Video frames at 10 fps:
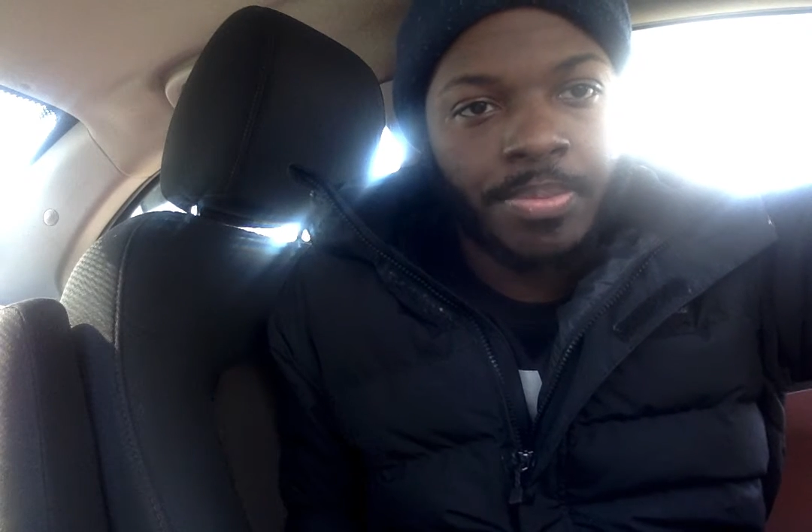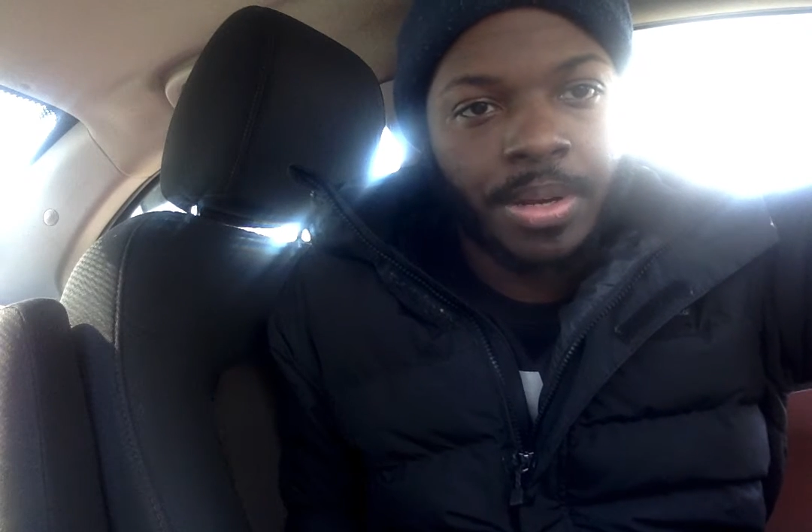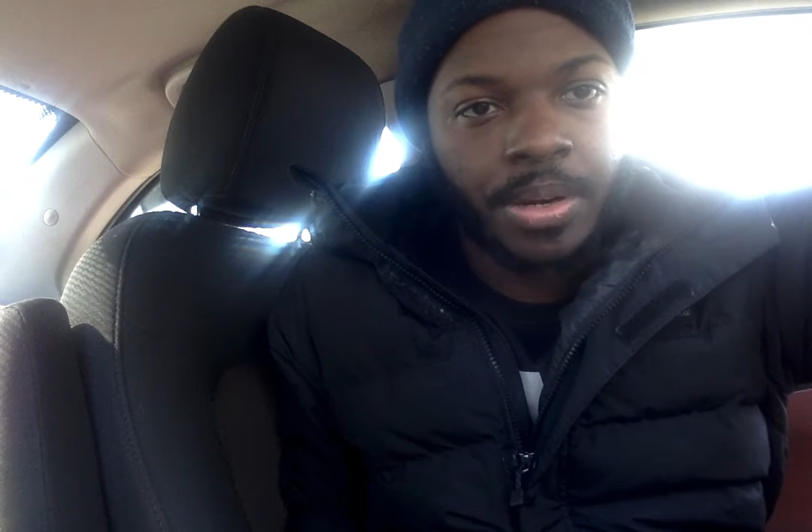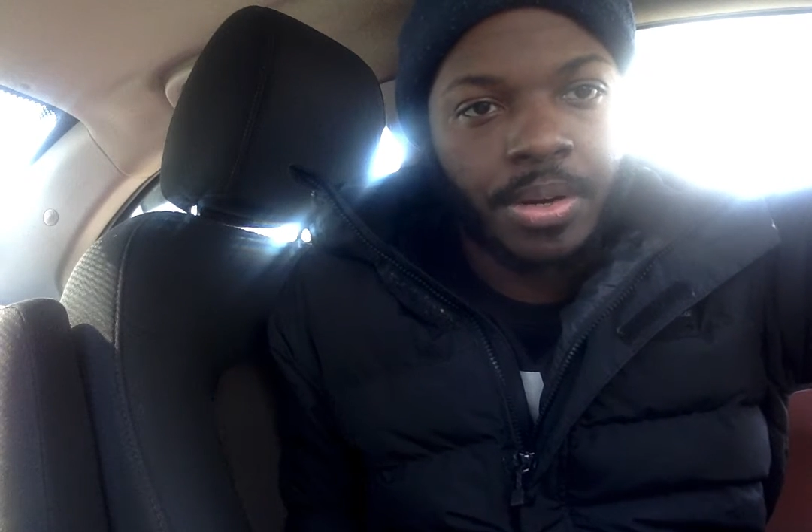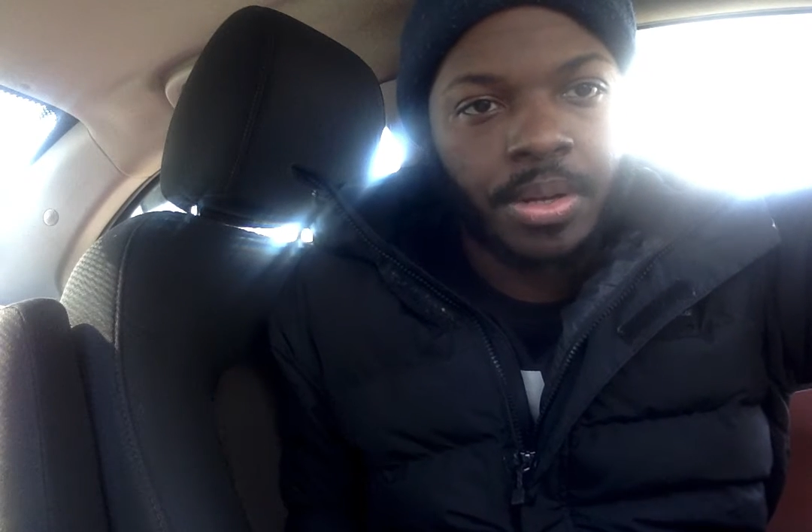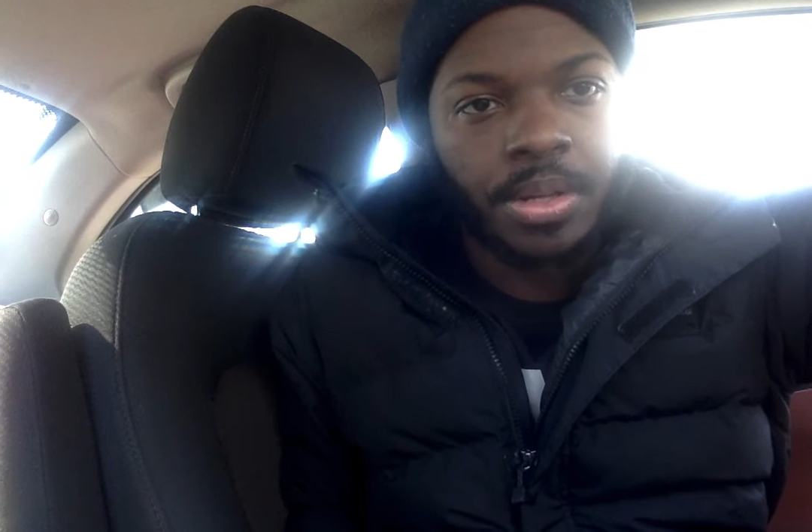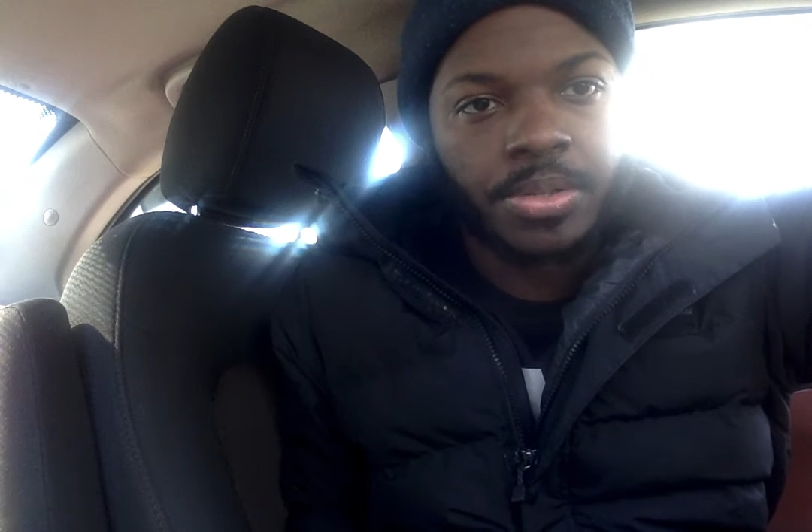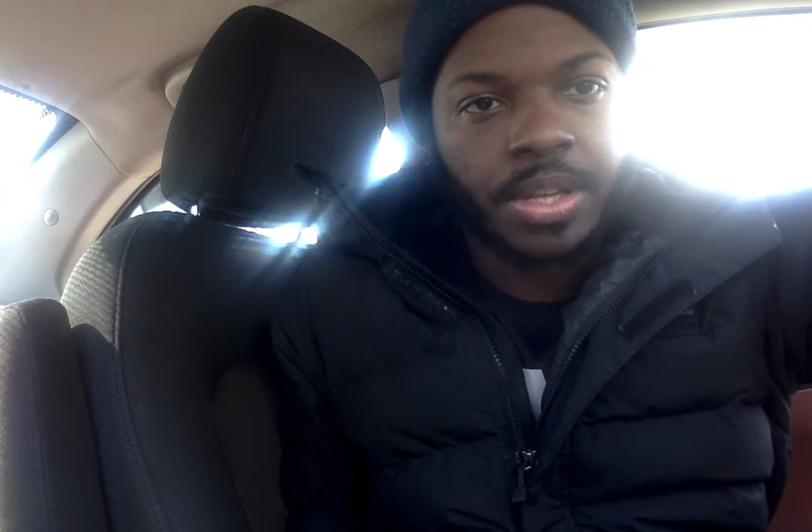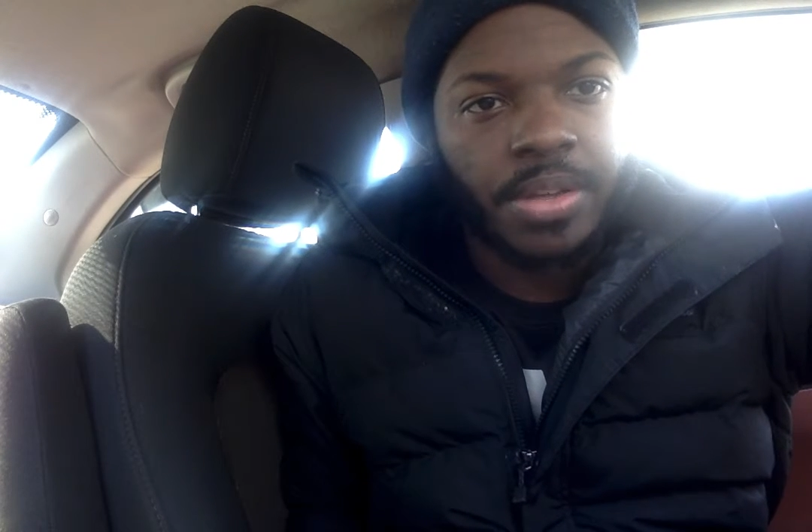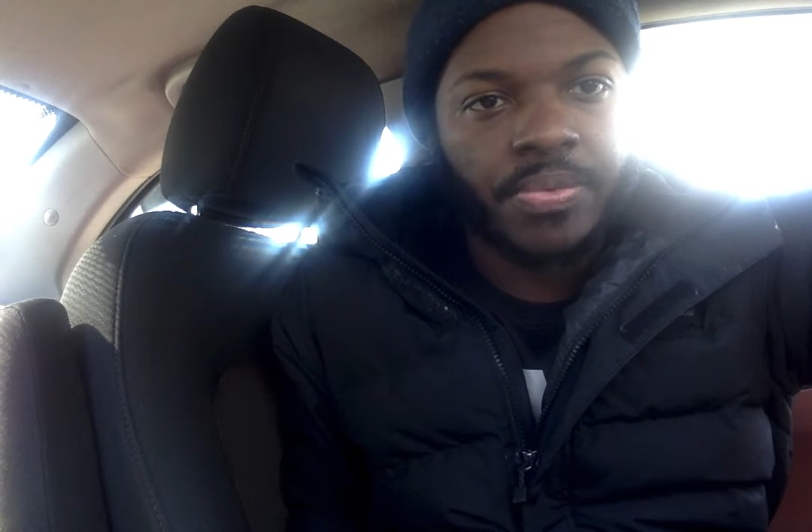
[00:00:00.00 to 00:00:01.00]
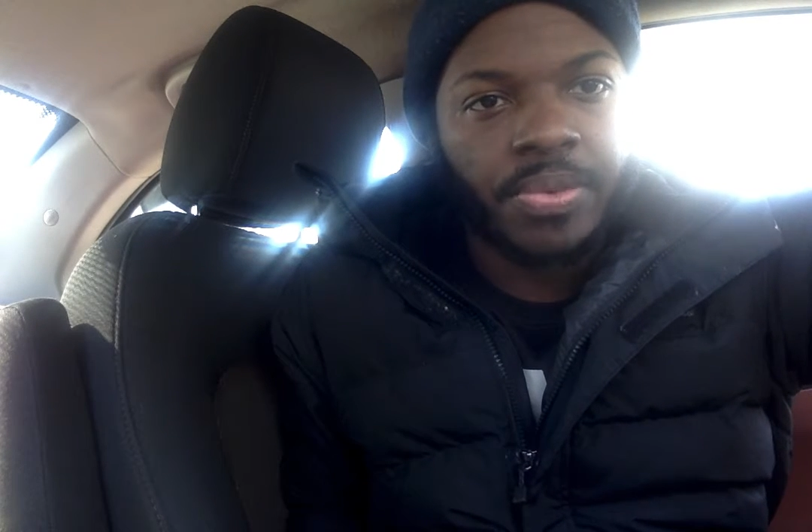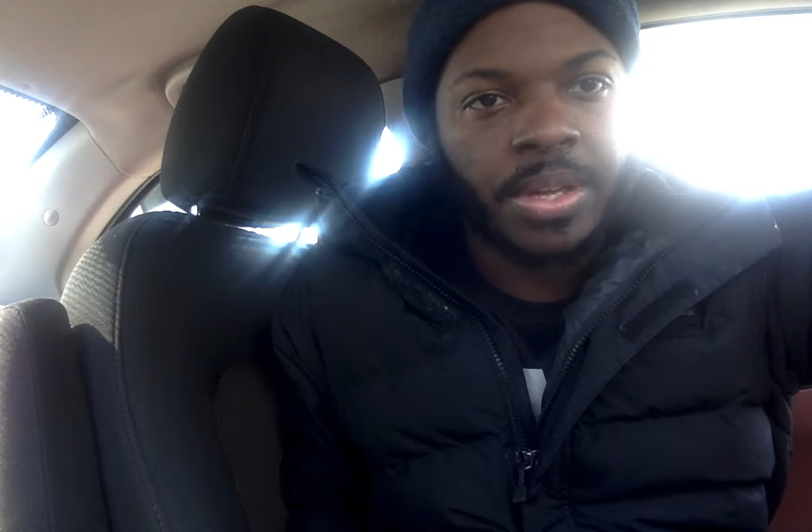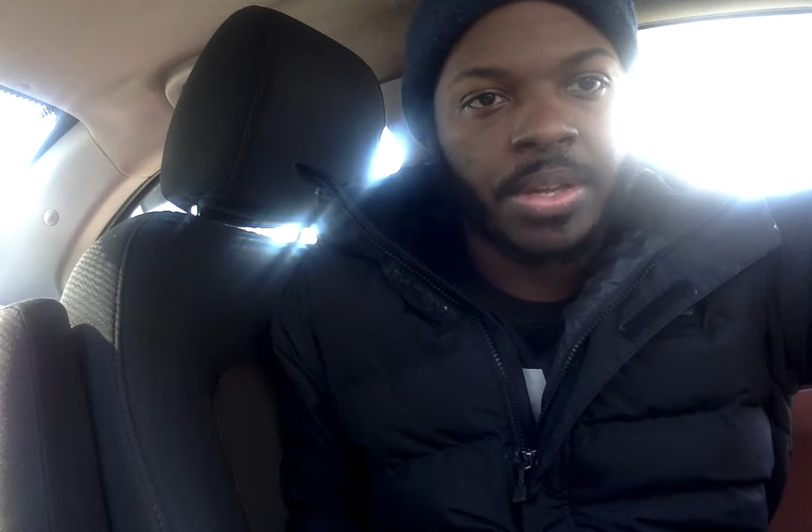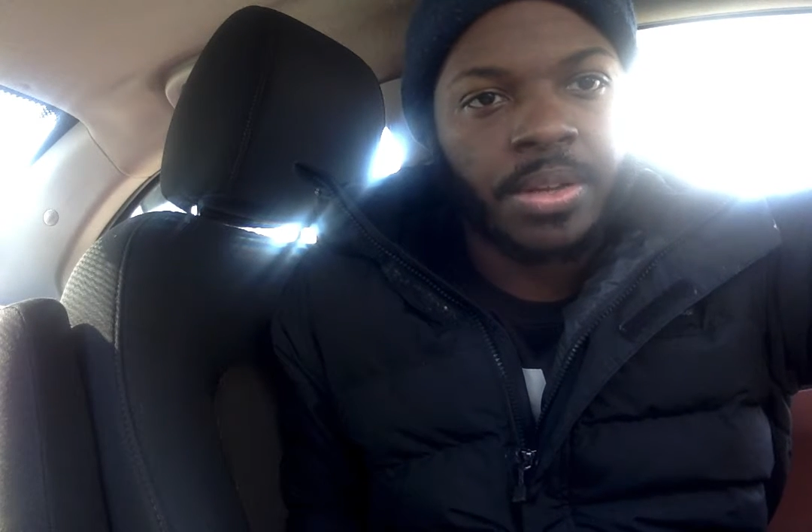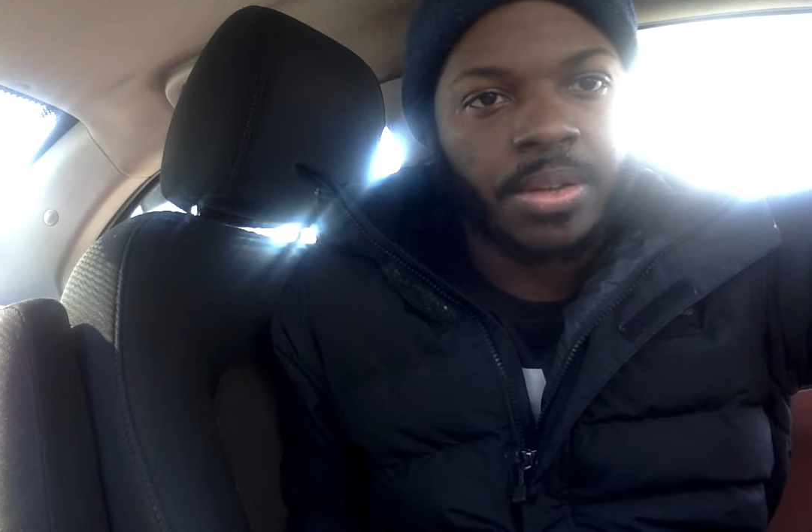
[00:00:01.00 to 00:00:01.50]
beer,
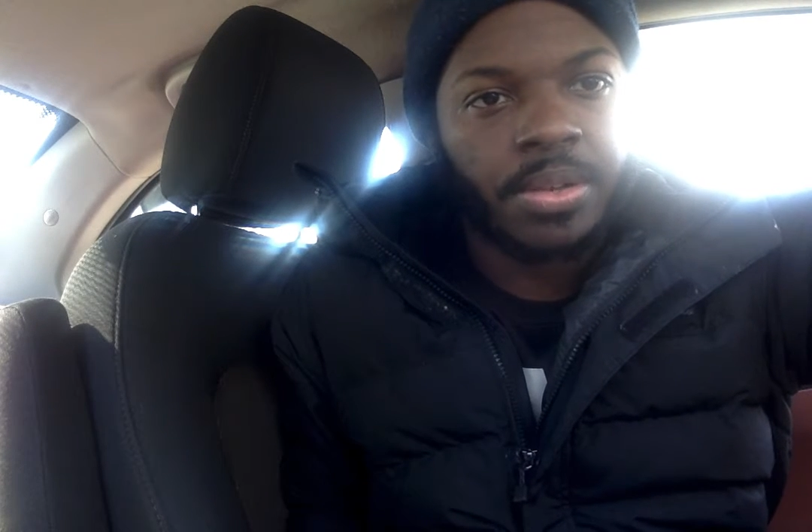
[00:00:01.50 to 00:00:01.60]
TV,